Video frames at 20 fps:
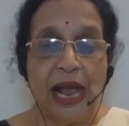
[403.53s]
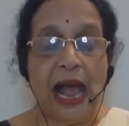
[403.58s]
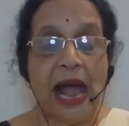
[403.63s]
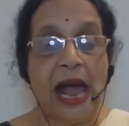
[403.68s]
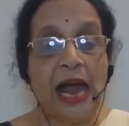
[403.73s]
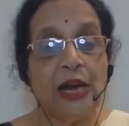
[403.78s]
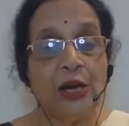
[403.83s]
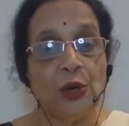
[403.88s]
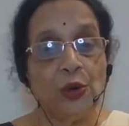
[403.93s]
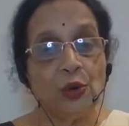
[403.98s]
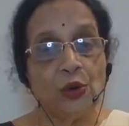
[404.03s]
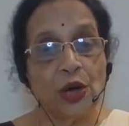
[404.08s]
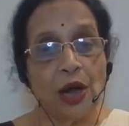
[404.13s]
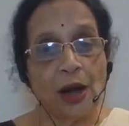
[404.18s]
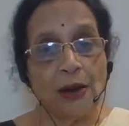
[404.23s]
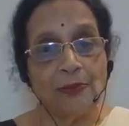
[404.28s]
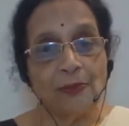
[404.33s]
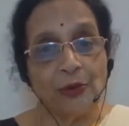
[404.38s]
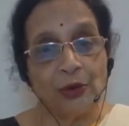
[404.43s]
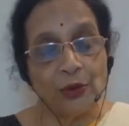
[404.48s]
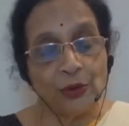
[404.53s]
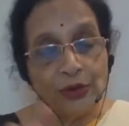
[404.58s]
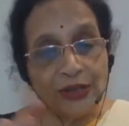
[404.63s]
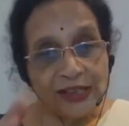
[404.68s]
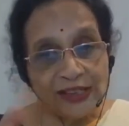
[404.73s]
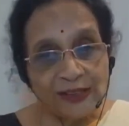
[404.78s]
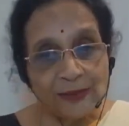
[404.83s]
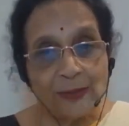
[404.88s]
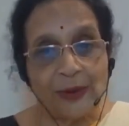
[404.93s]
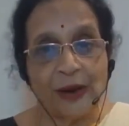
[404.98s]
And to come to
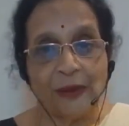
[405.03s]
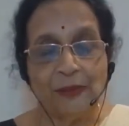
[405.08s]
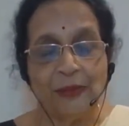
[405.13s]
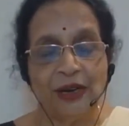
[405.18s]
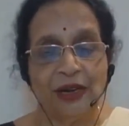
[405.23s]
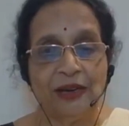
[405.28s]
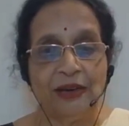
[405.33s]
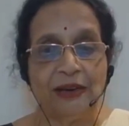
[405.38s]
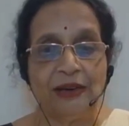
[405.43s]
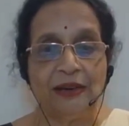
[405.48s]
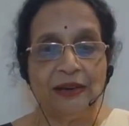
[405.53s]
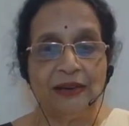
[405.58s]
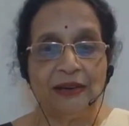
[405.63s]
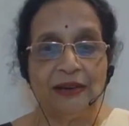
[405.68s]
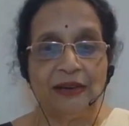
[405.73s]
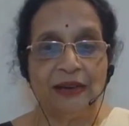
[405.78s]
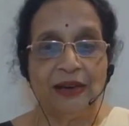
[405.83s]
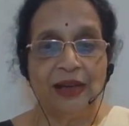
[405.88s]
this Brahman